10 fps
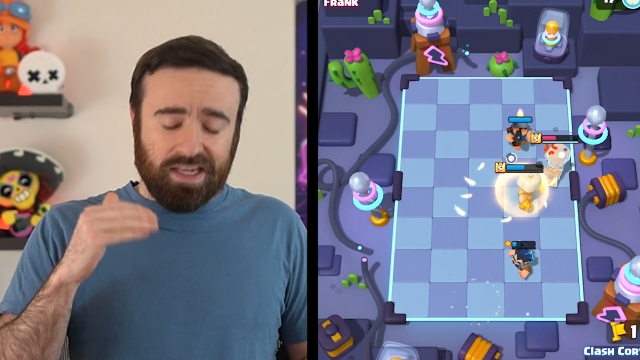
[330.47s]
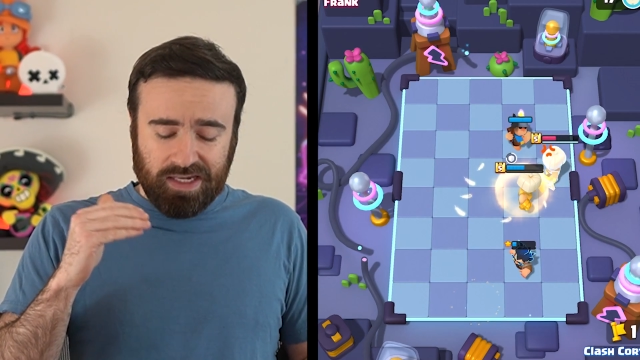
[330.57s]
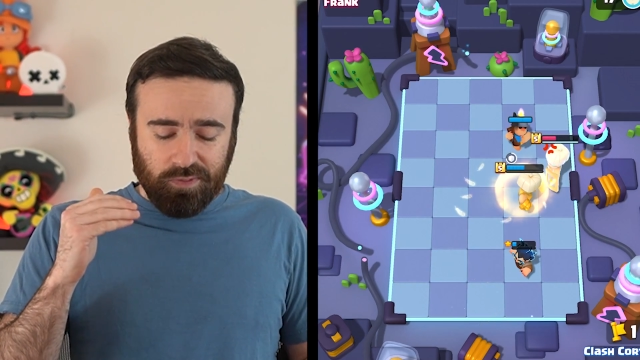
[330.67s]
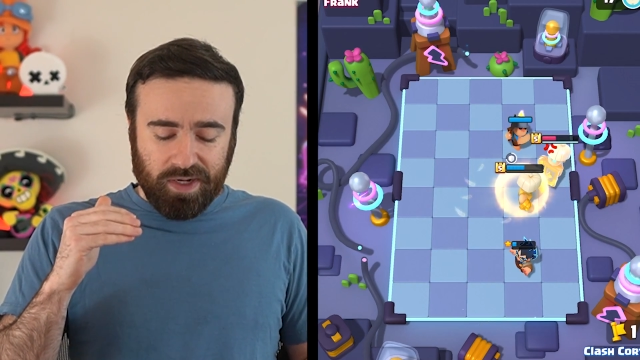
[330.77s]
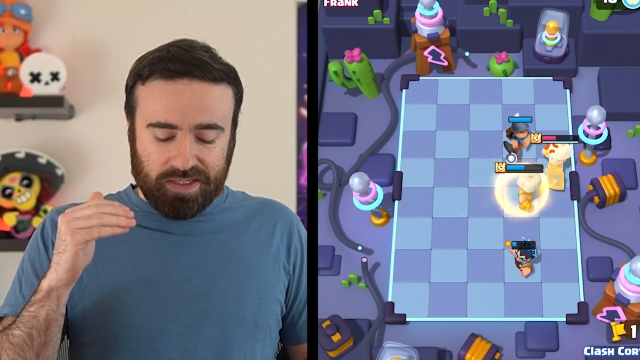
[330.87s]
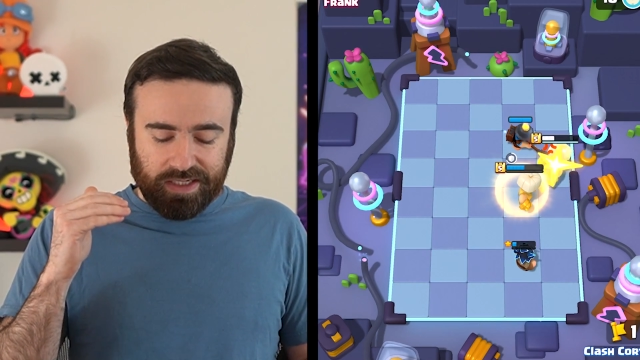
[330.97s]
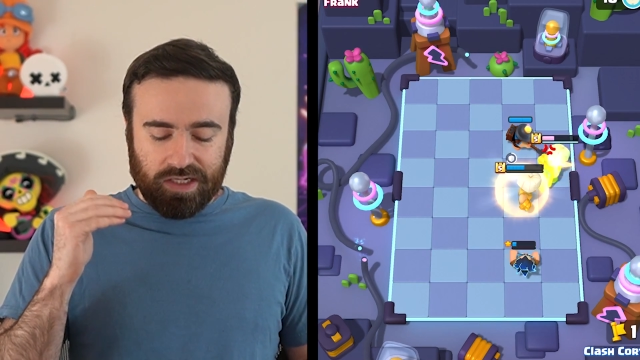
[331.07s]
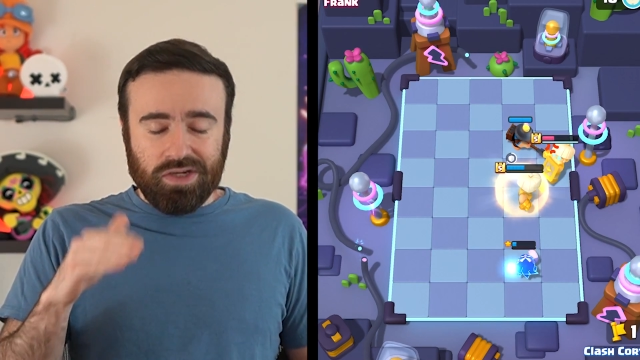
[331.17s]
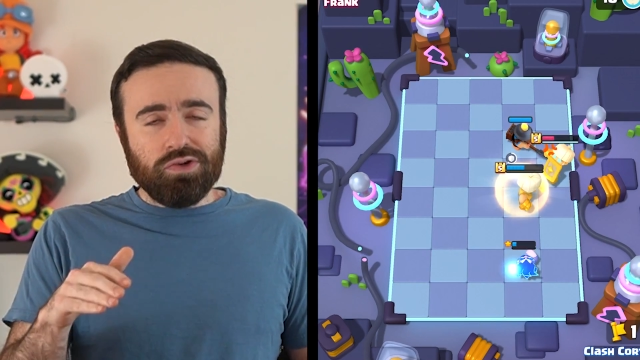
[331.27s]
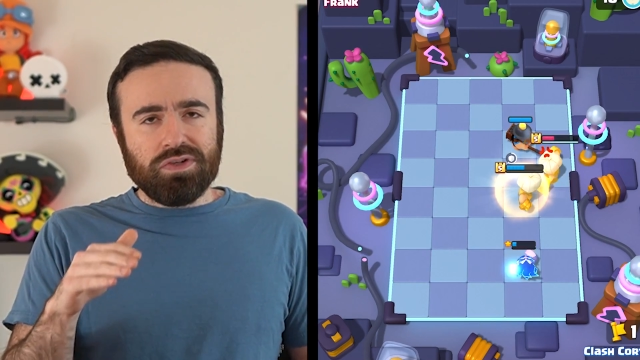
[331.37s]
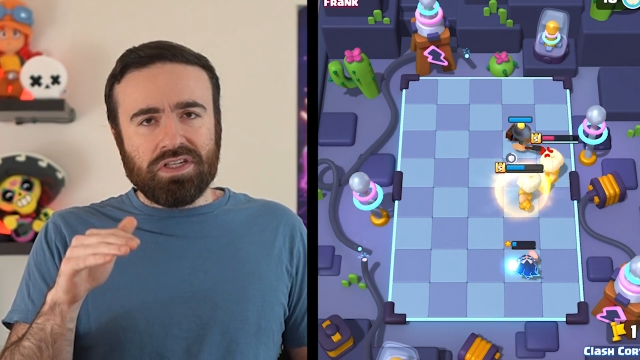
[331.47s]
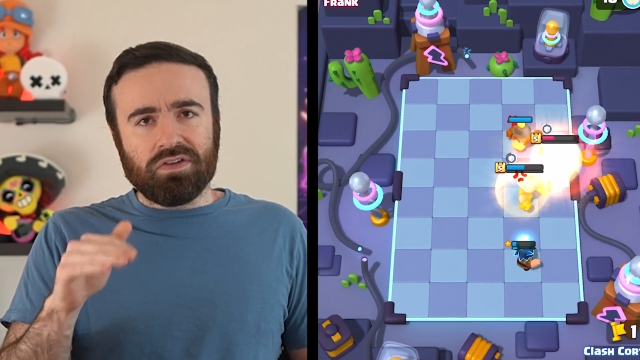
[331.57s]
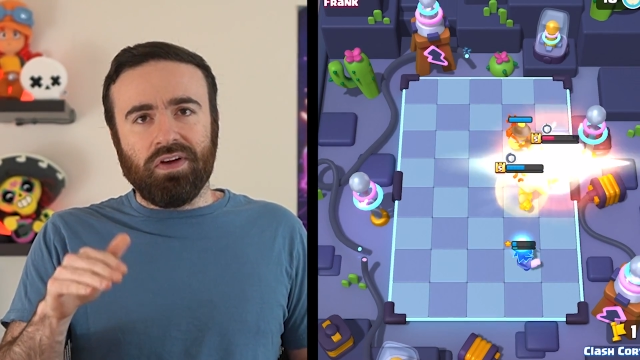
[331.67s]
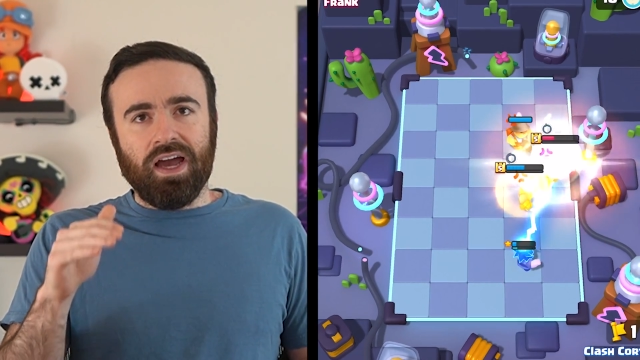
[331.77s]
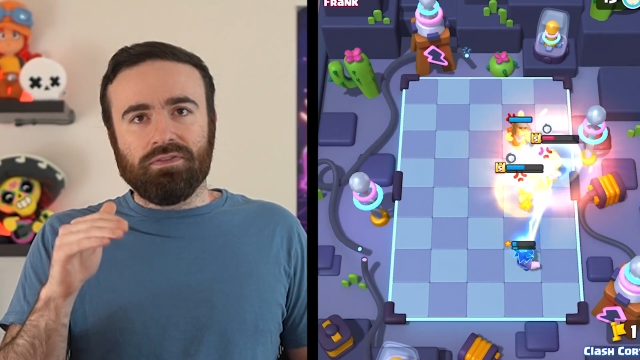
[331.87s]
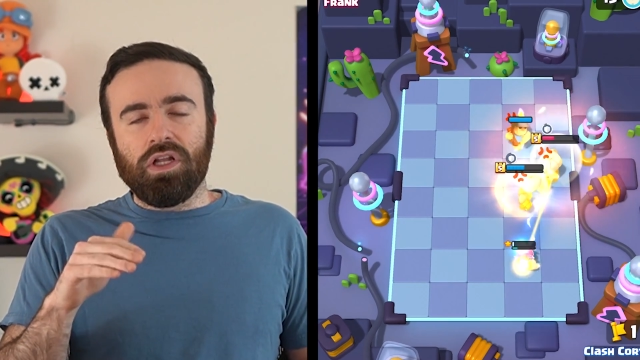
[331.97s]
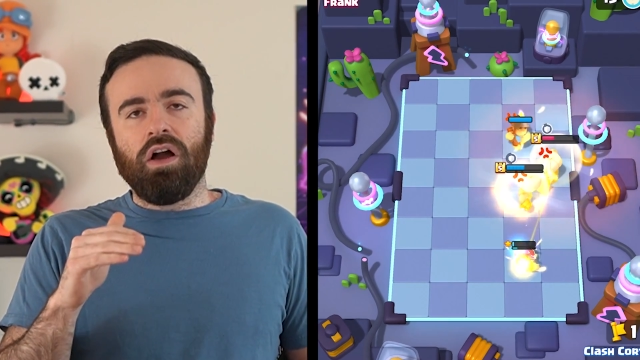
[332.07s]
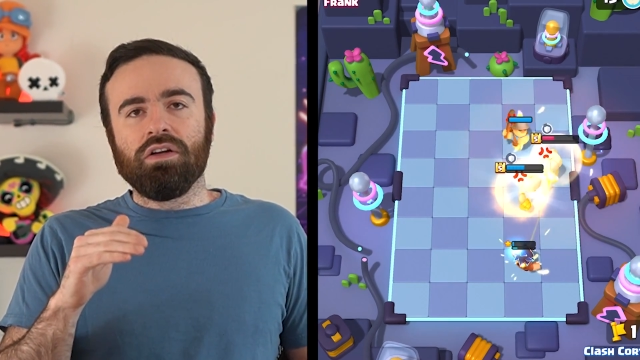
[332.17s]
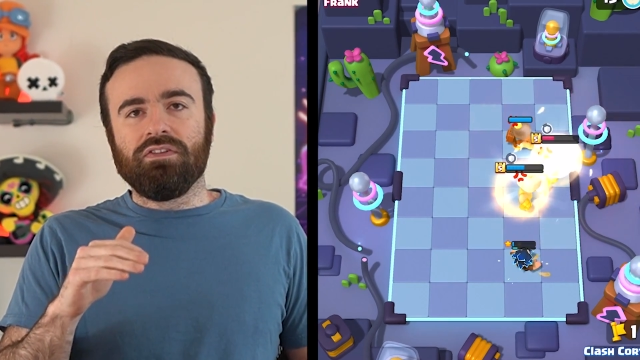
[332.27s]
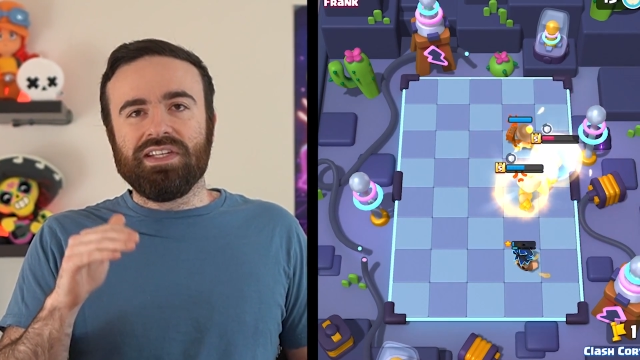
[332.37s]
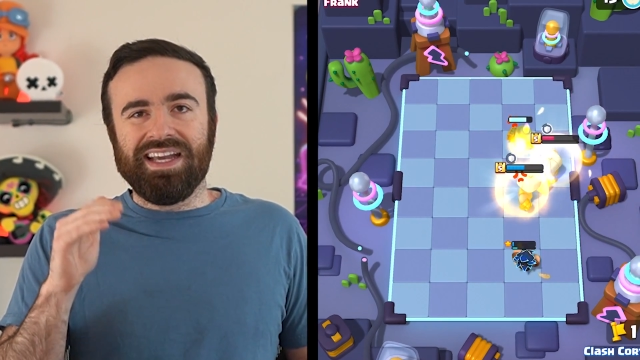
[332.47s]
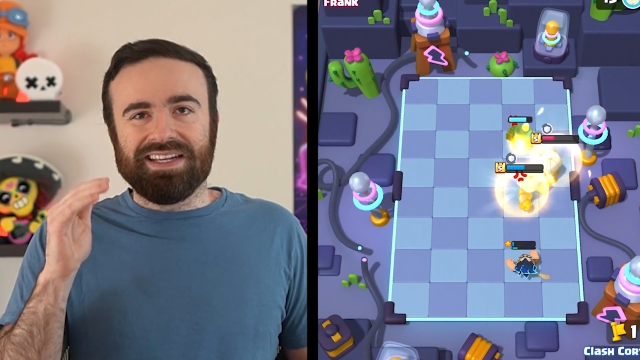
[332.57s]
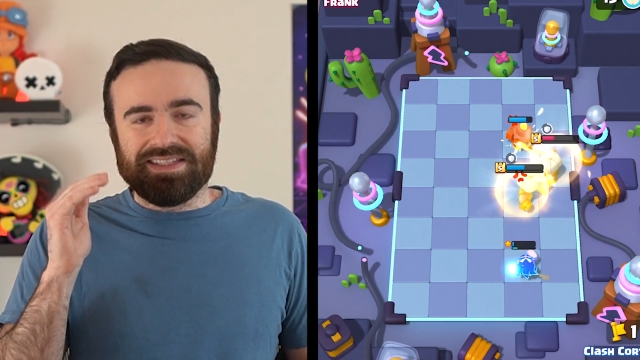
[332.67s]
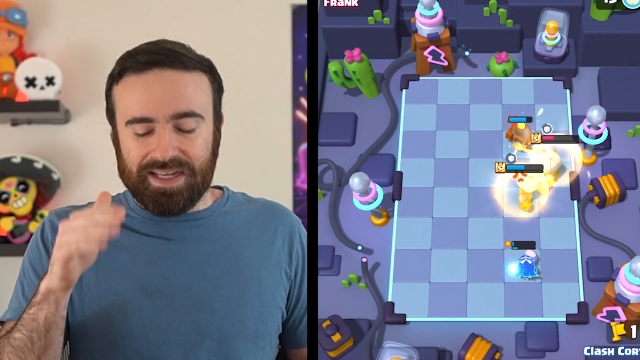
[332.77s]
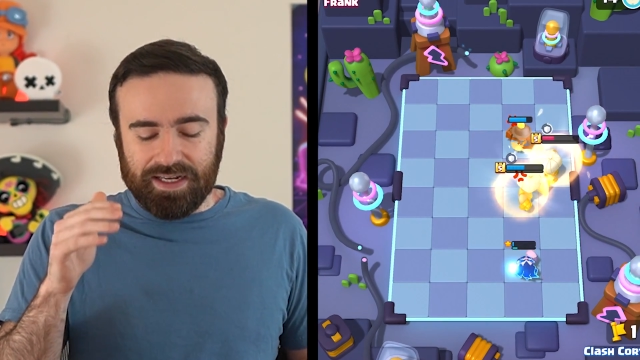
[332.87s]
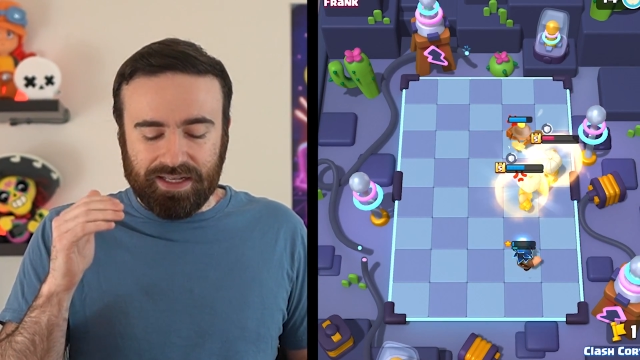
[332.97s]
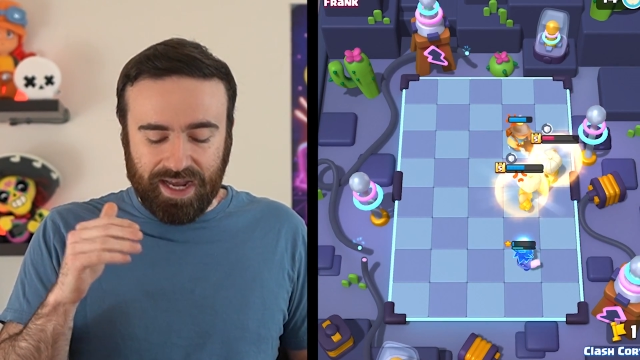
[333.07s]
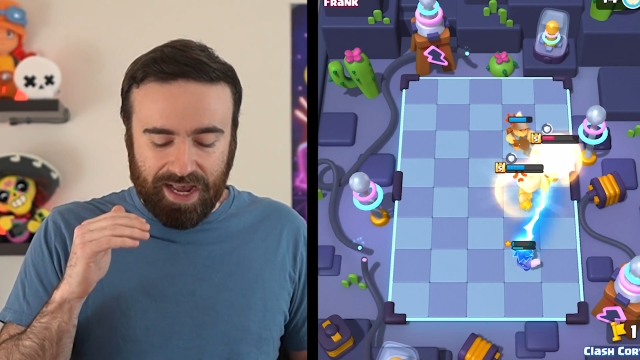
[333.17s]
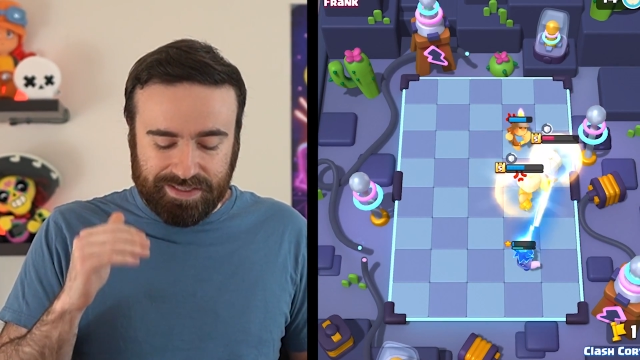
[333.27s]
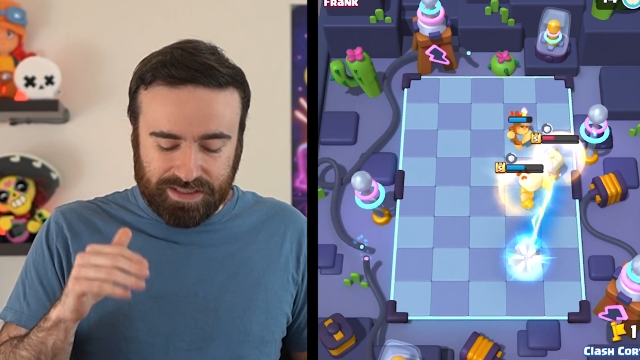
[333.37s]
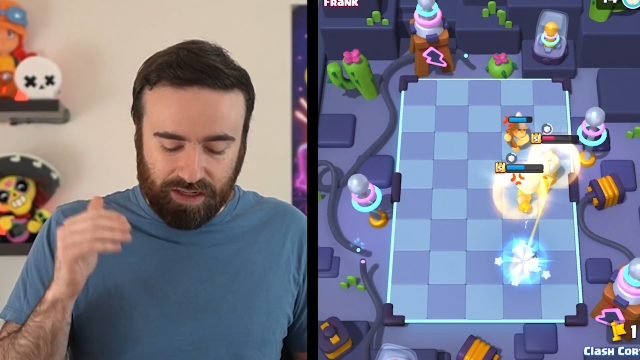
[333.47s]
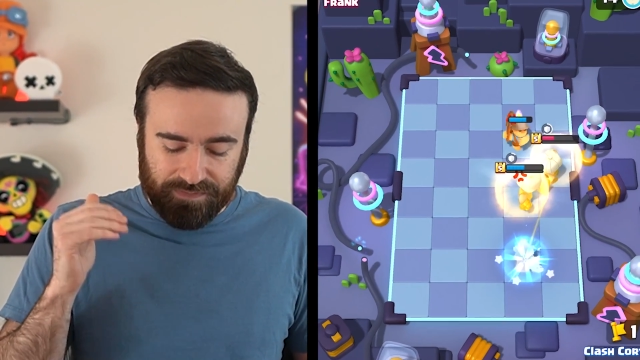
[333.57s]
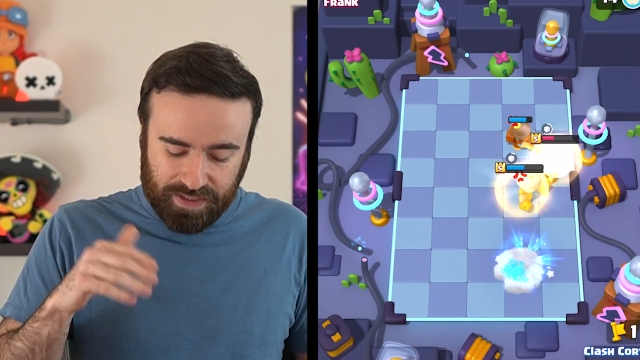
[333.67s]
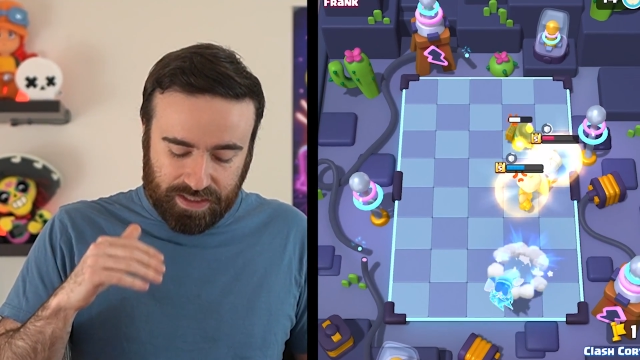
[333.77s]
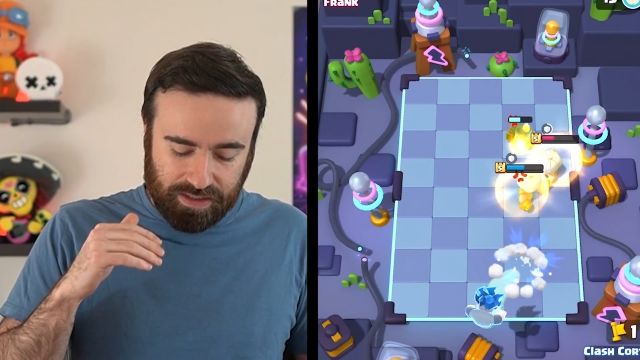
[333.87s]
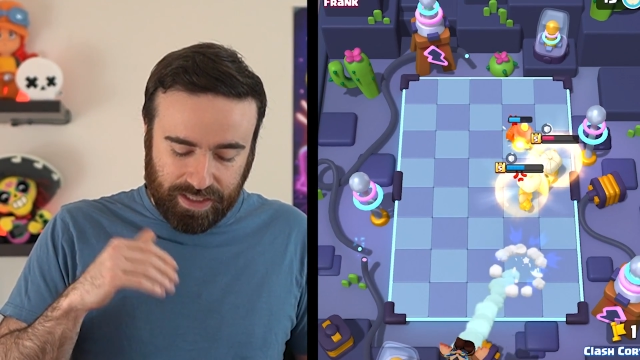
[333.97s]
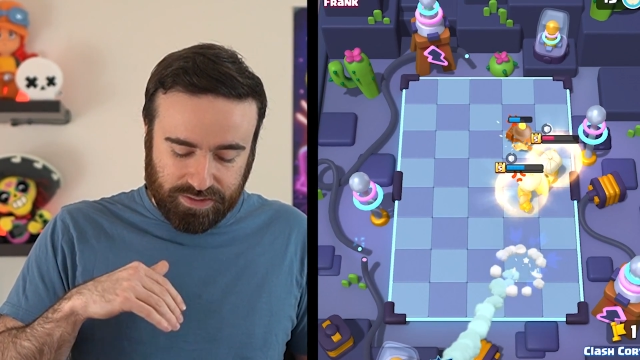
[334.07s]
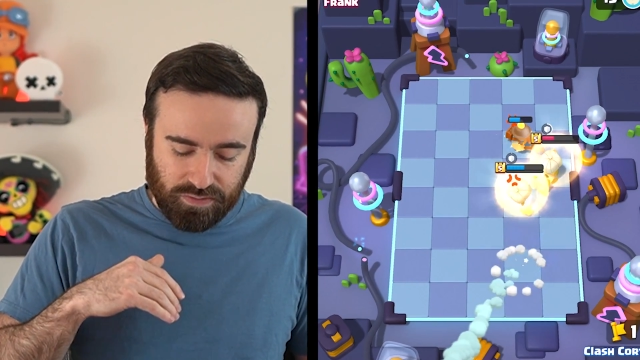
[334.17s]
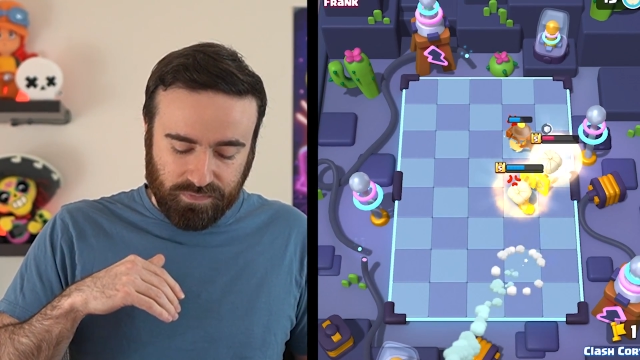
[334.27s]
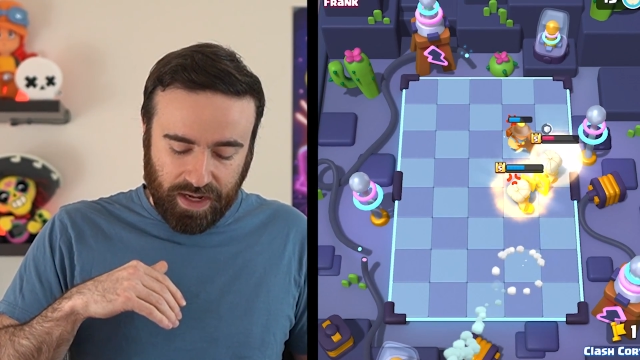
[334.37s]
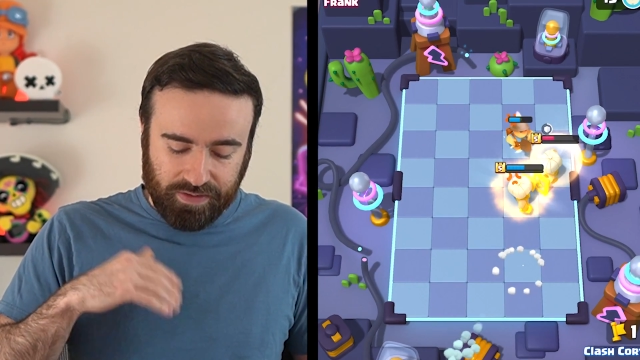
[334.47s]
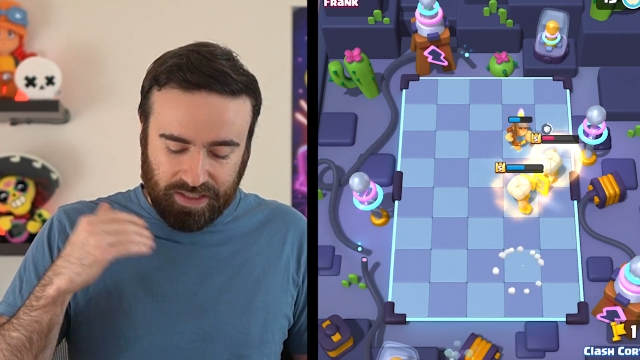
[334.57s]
E-Wiz can usually survive long enough to get a second cast off in Electro Valley,